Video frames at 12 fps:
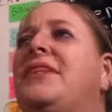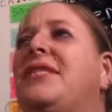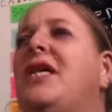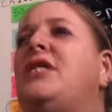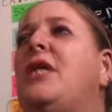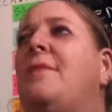
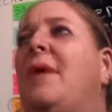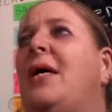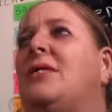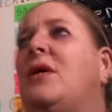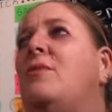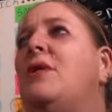TJ
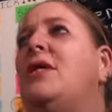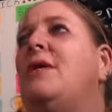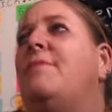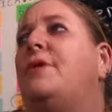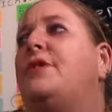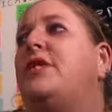Maxx, I really
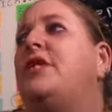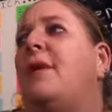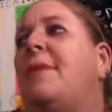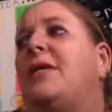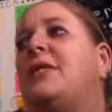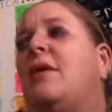didn't put TJ
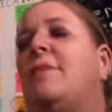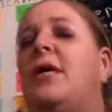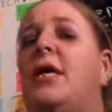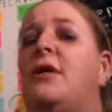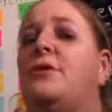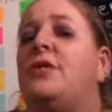Maxx down, but
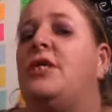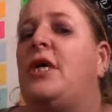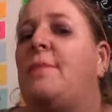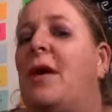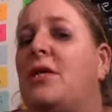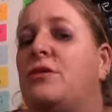I know
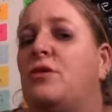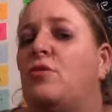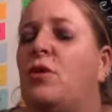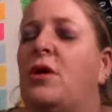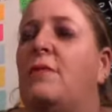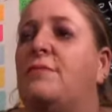TJ Maxx was
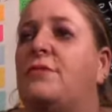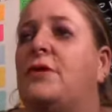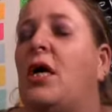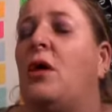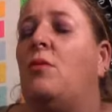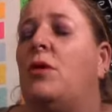one of them
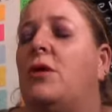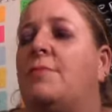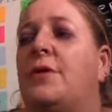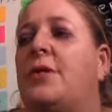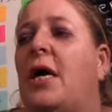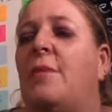that I wanted to
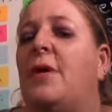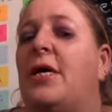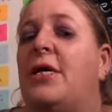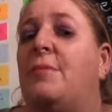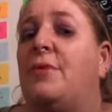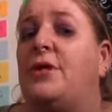put down, but I
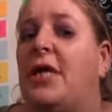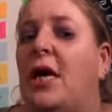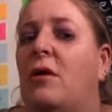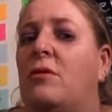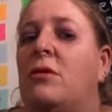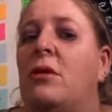didn't put
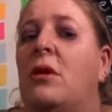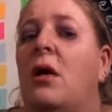down.